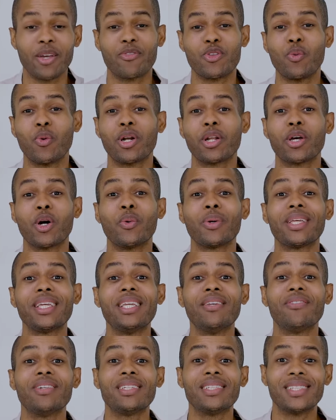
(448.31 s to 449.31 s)
if you want to go
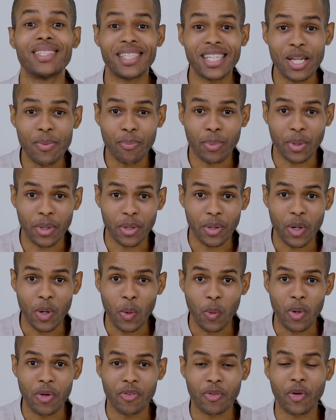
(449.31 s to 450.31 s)
even deeper,
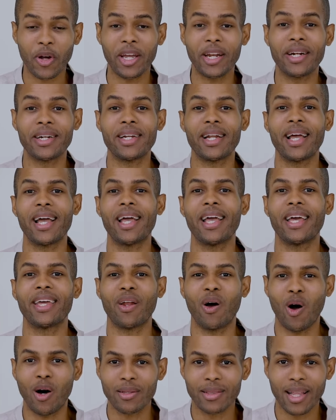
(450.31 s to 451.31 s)
we've created an
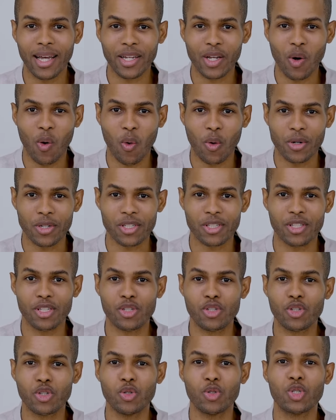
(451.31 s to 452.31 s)
online course, the
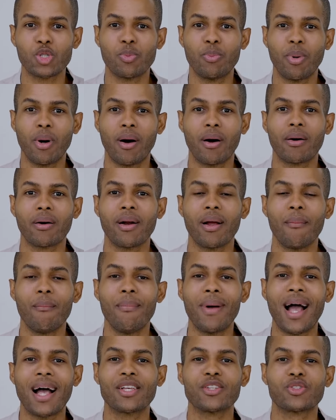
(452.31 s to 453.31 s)
Juice Bar
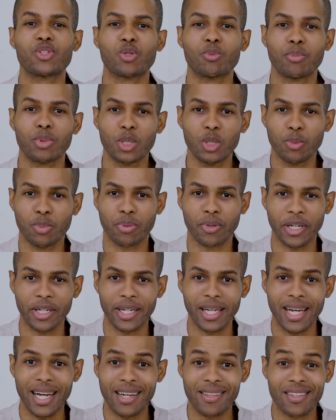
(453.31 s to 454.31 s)
Master
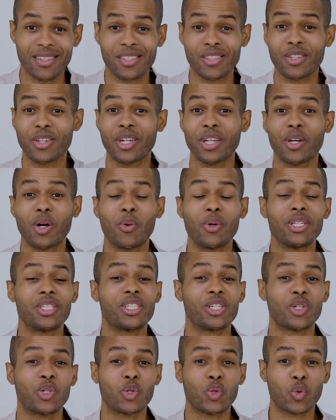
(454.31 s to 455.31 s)
Blueprint. This is going to go
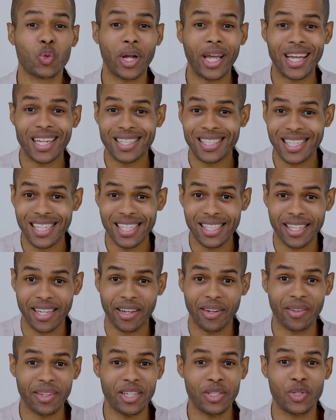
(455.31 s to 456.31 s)
into great
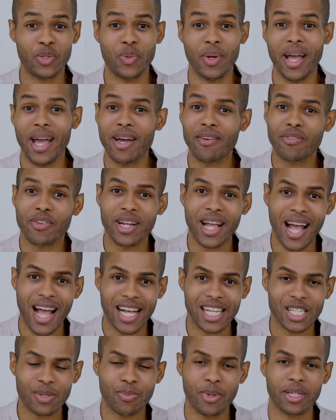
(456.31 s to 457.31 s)
detail into every
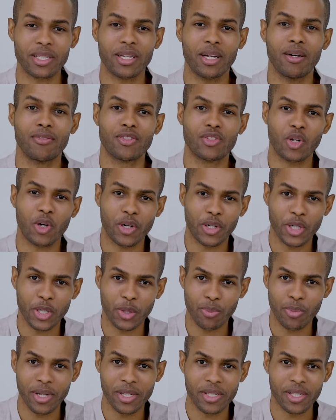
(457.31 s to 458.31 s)
aspect of starting your
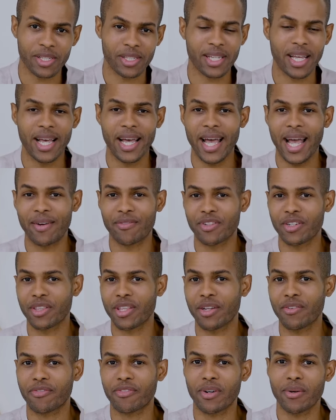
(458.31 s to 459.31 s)
business,
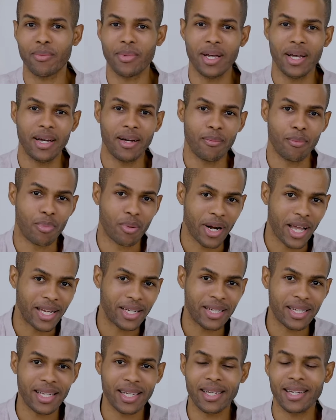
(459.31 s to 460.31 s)
everything from
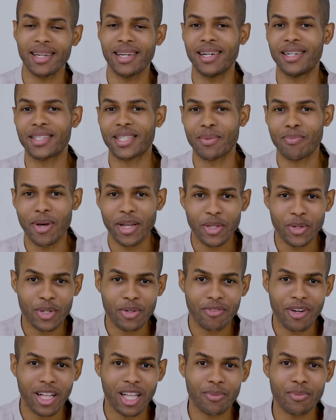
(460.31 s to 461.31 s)
branding to menu
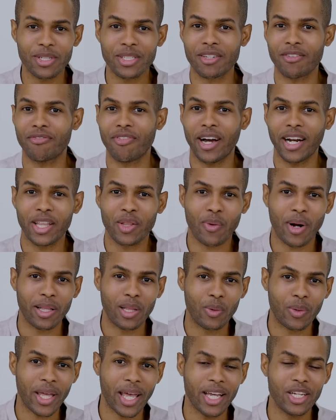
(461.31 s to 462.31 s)
development to finding the right
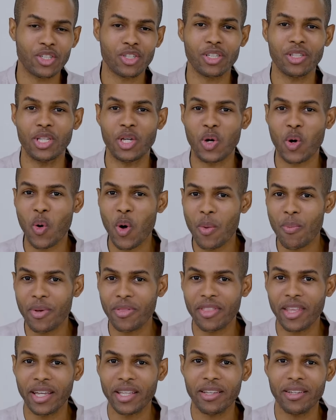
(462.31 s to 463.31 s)
location, the
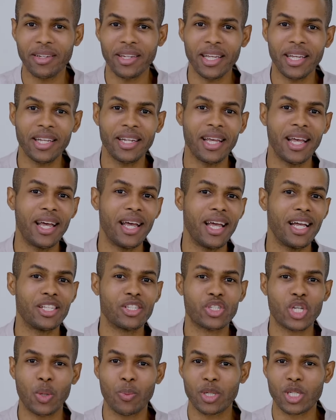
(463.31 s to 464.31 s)
equipment that you need, and
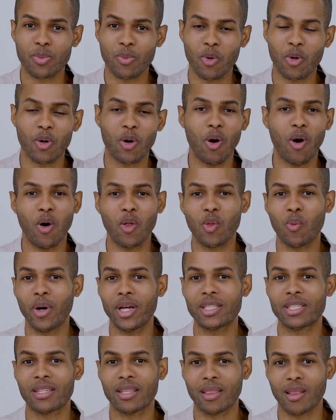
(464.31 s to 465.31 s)
so much more, all the
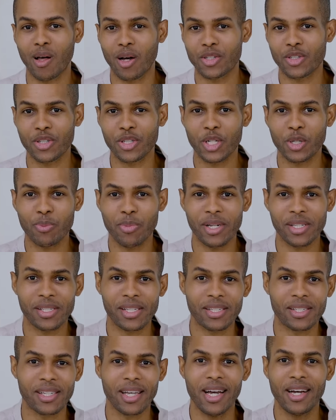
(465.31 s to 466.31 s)
way to launching your
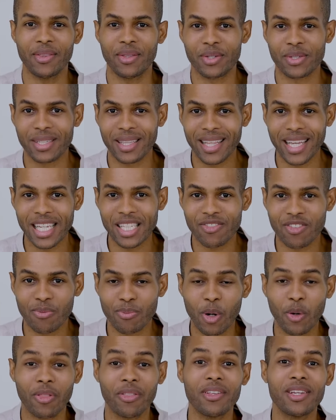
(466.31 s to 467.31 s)
business. There's links for
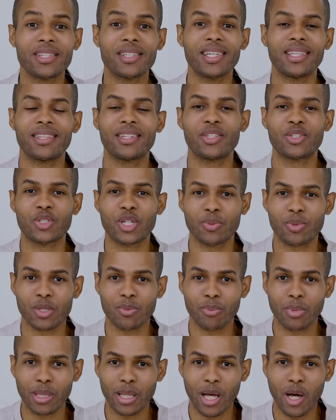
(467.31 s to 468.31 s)
both of these in the
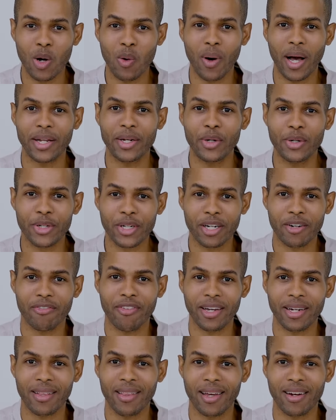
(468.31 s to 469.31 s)
description below. I know you're going to
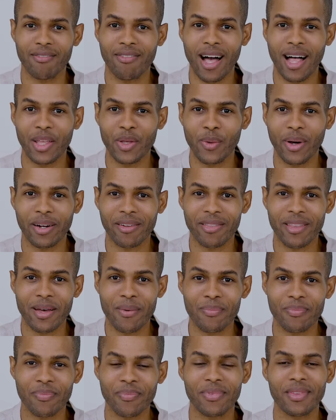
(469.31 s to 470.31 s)
find a lot of value out of
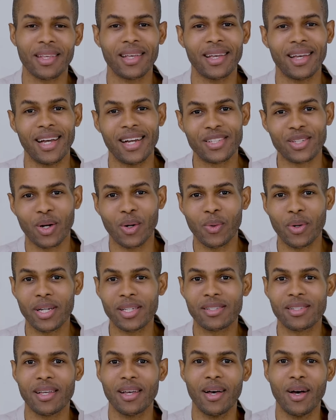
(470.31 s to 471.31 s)
them. As
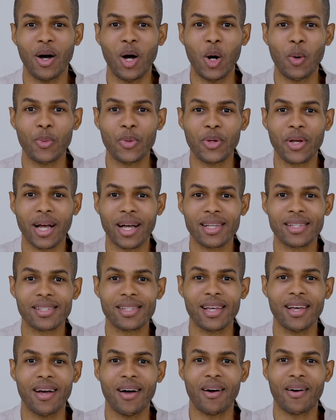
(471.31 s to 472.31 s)
always, hope you
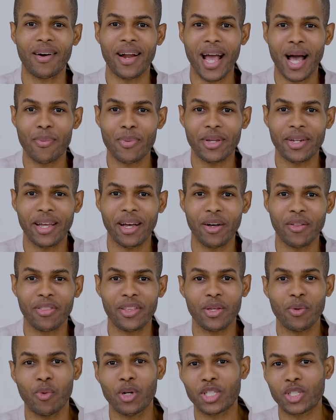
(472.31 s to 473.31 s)
guys are happy and
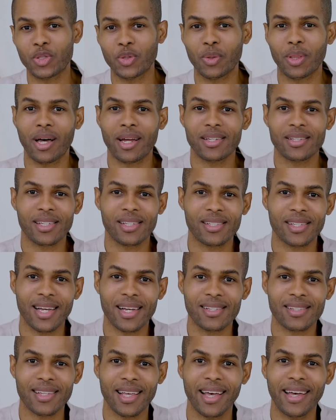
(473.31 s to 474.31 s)
healthy, wishing you a lot of
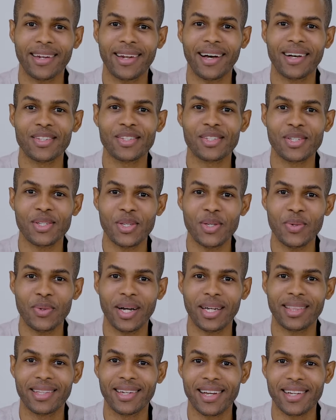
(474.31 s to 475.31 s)
success, and I'll see you
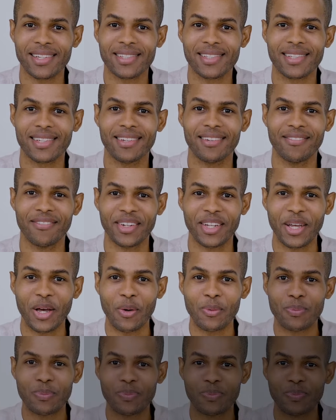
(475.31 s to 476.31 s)
at the next video.